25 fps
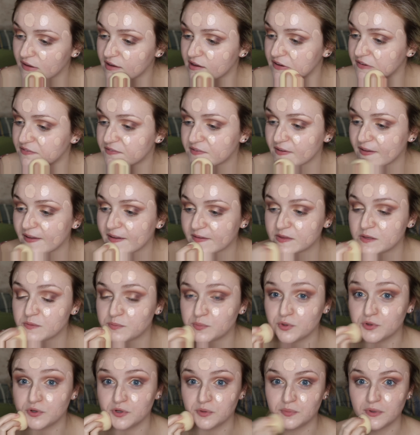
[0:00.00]
I feel like the
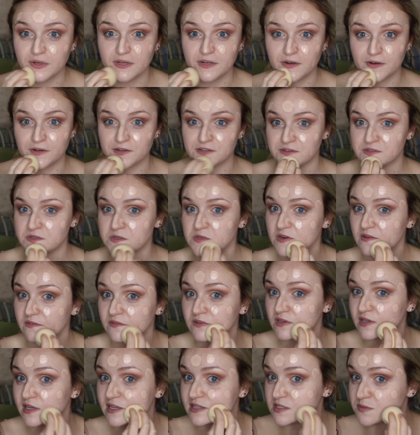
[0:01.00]
beauty blender just
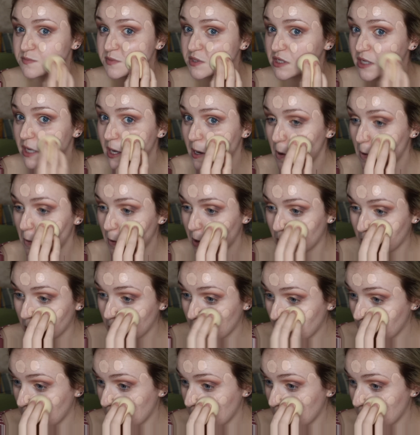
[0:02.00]
never lets me down.